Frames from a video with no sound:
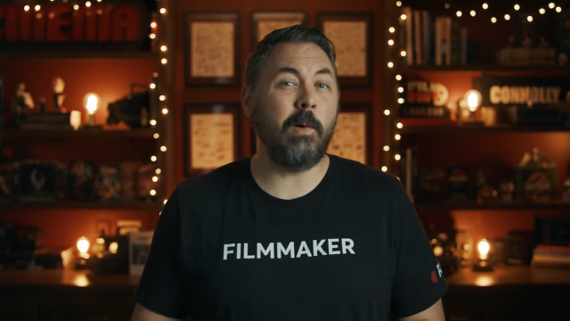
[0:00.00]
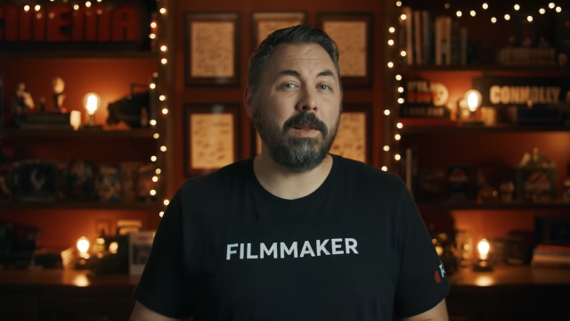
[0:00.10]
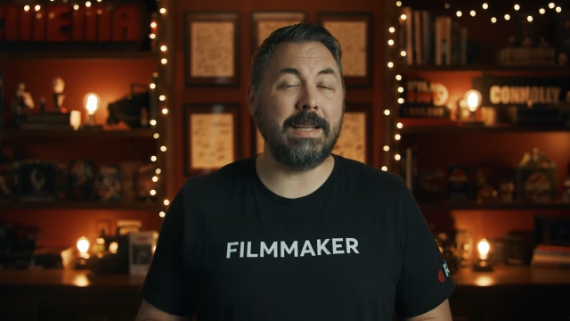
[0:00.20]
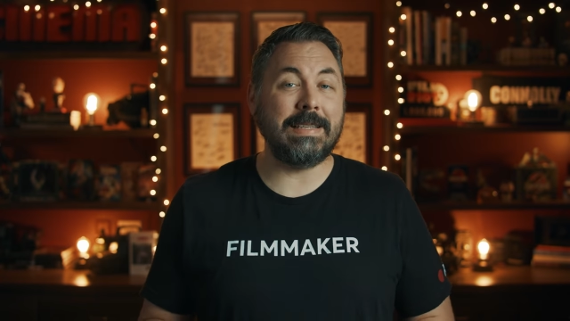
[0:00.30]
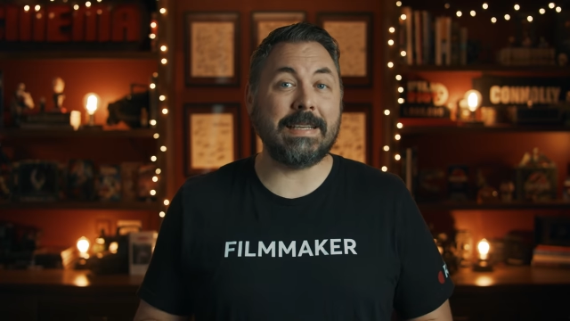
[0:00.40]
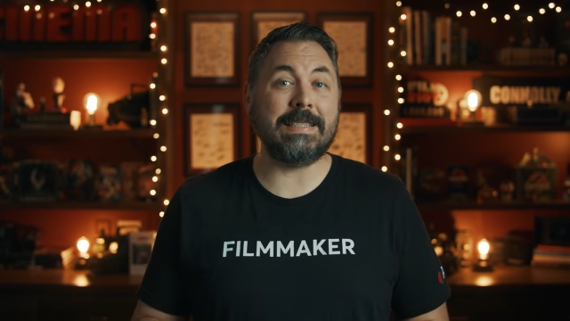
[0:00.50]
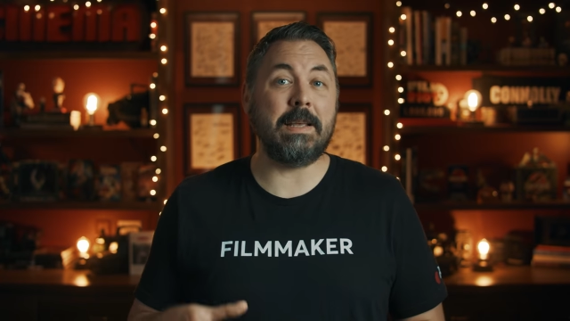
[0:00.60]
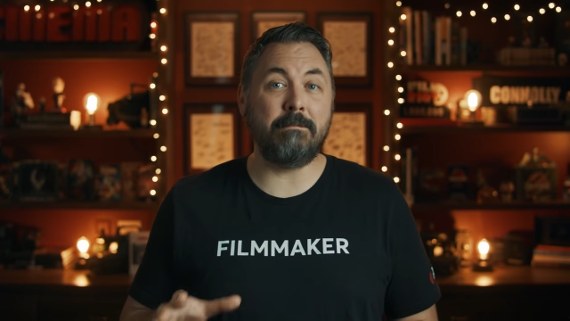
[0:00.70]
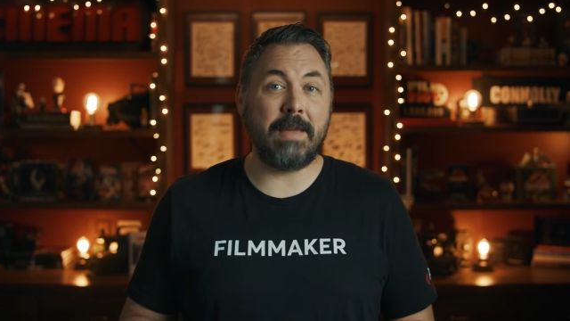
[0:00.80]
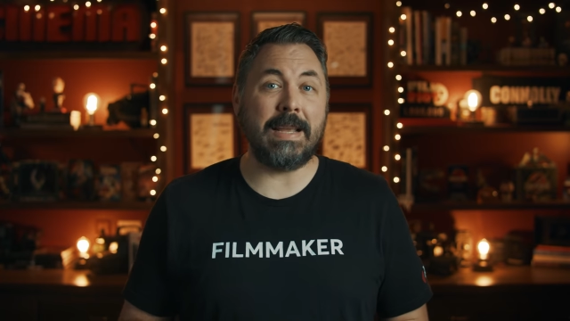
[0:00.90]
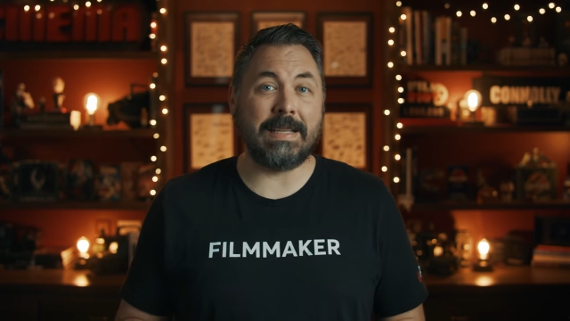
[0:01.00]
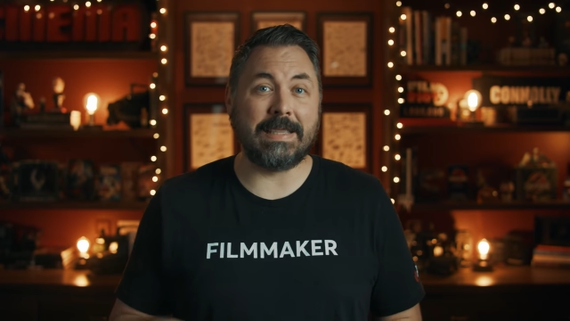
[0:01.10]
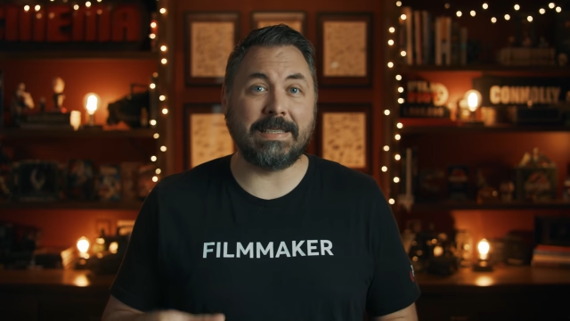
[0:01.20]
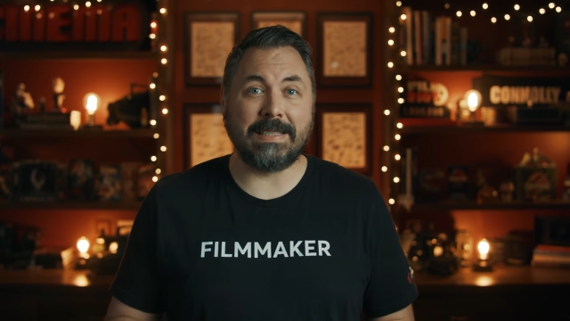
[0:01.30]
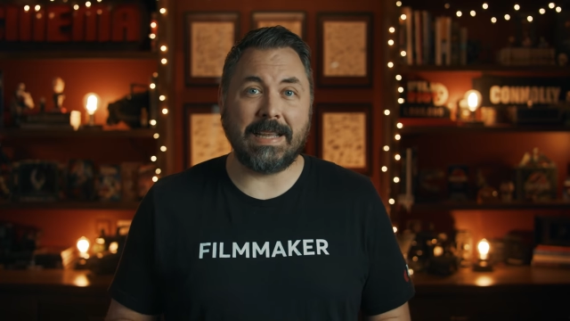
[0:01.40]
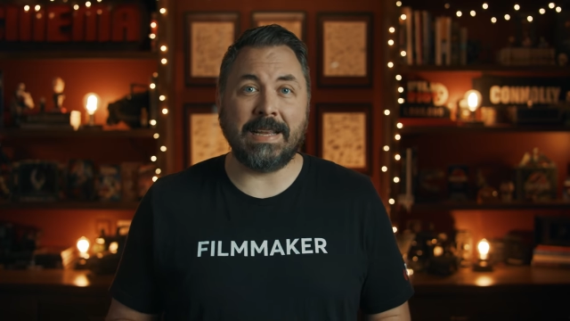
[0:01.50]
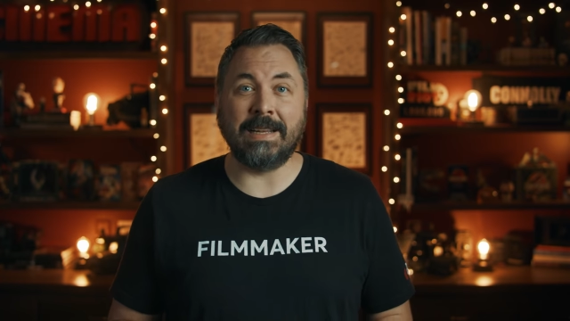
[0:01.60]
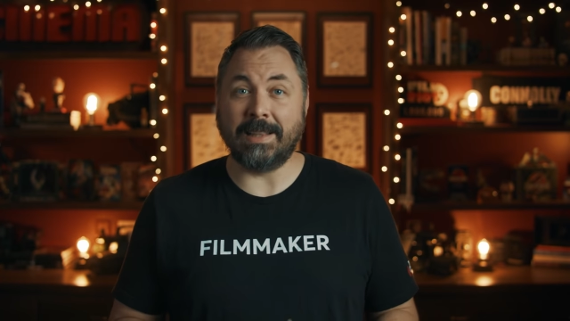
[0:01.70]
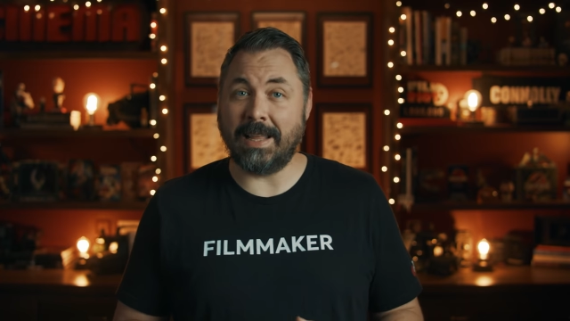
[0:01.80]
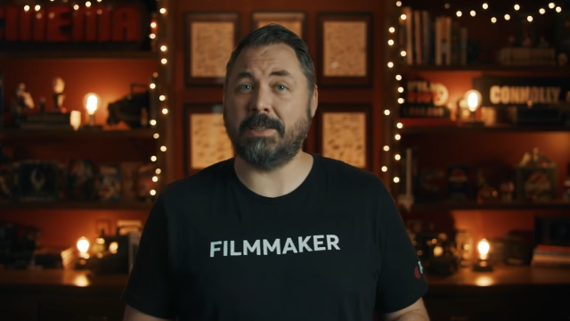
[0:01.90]
only does it make the
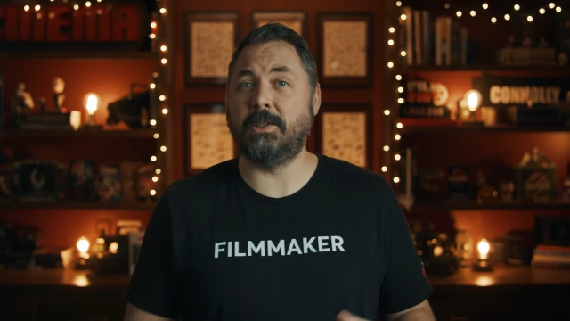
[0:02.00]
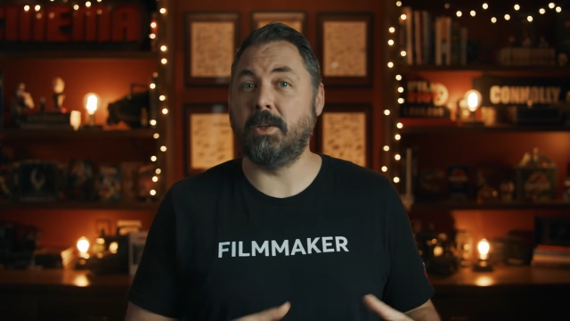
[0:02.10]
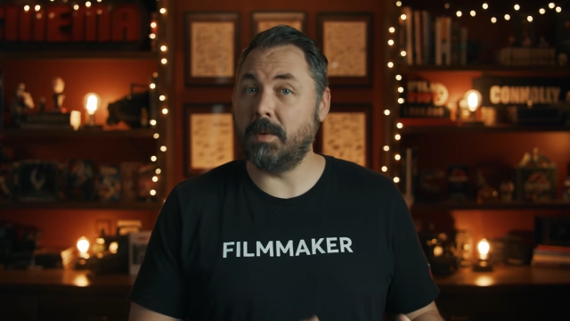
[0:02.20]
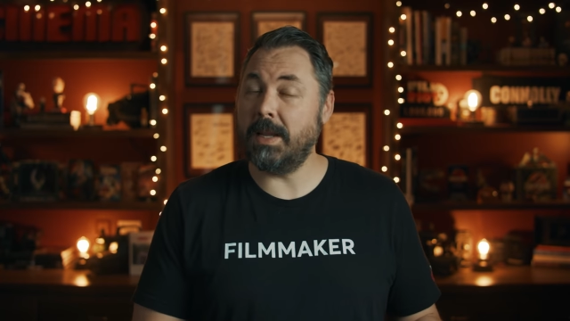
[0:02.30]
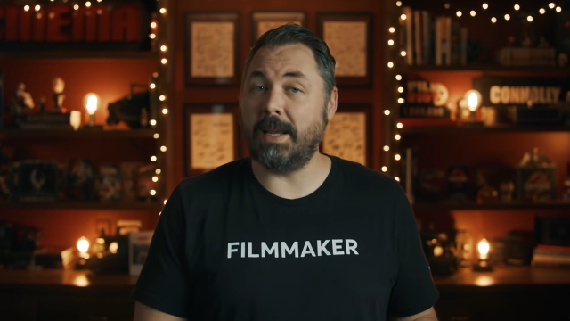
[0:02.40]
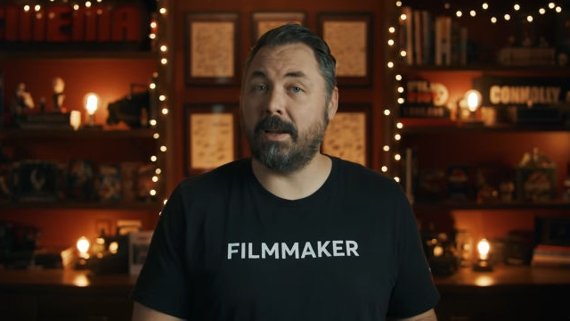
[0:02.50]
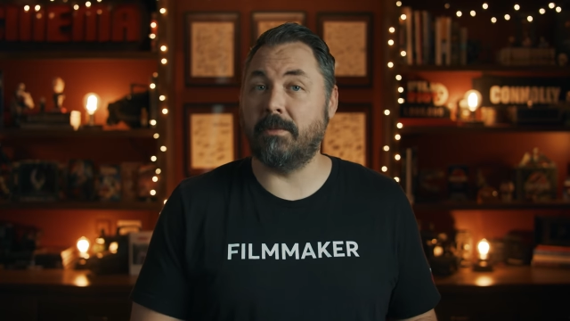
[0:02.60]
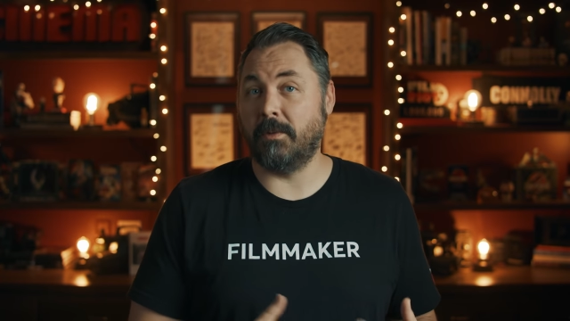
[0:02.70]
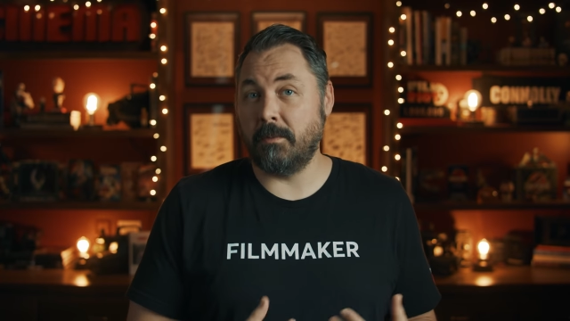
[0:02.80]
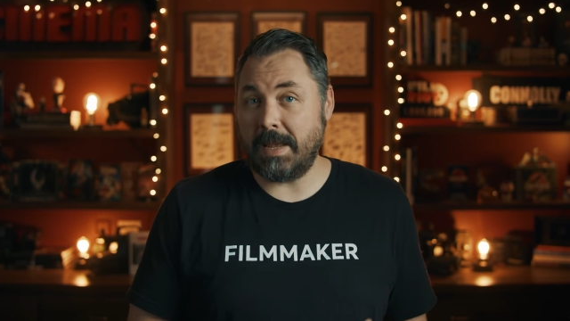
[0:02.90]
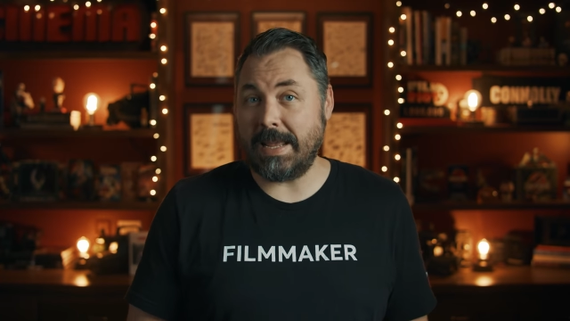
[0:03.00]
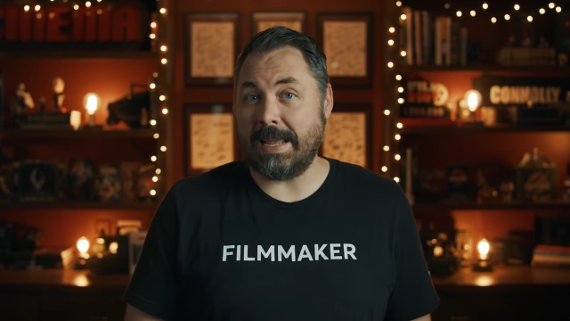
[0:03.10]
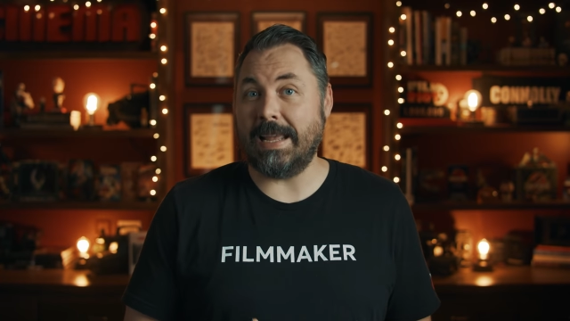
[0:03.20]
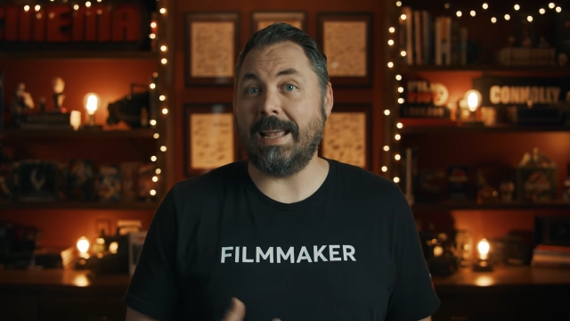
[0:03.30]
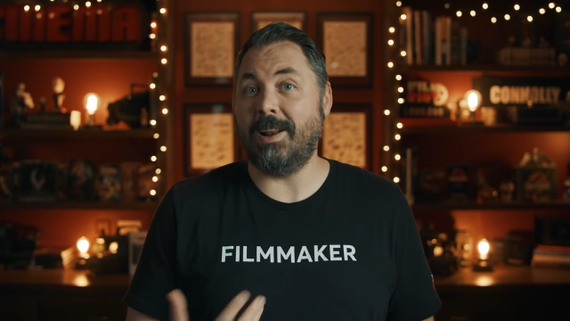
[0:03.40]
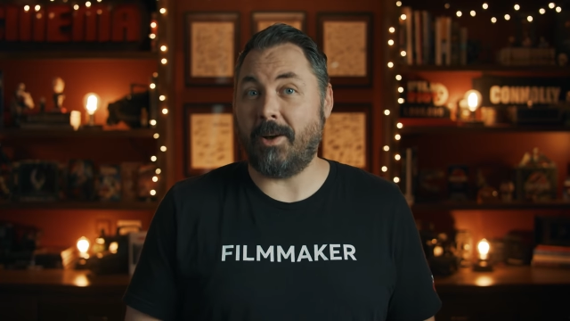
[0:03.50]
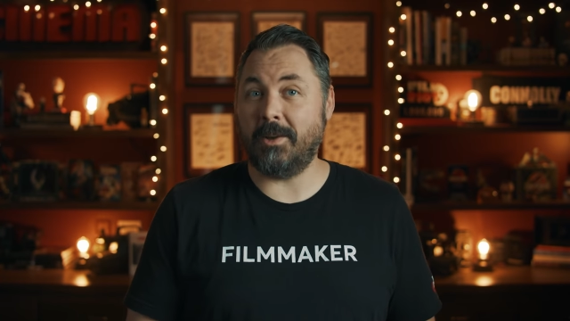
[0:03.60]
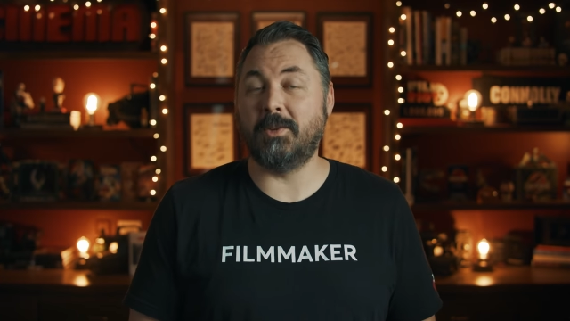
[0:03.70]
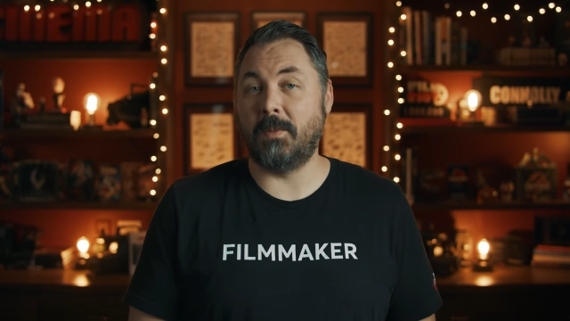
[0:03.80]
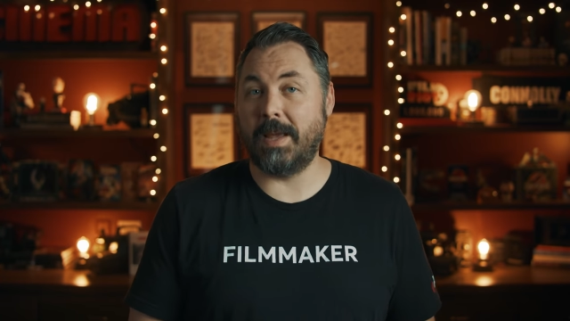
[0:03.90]
scene less unique, for me, it
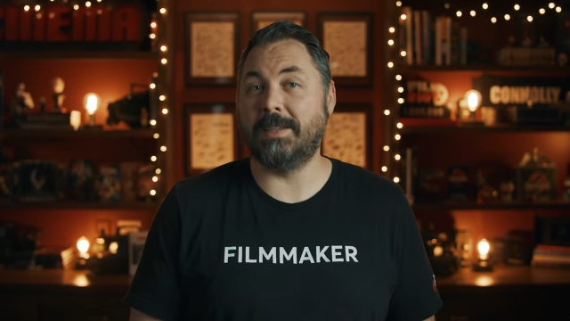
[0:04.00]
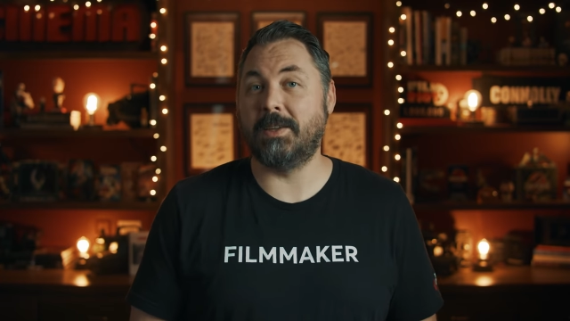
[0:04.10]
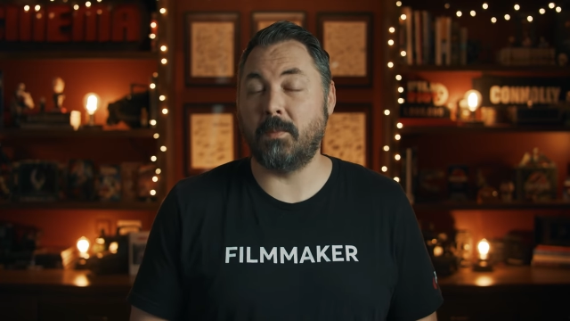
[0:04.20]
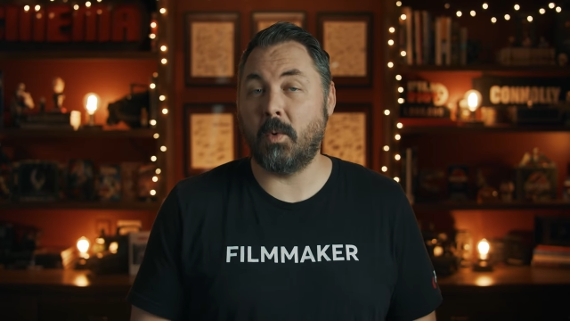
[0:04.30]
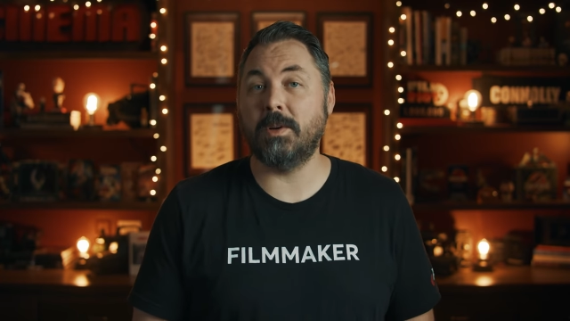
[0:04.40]
also makes it more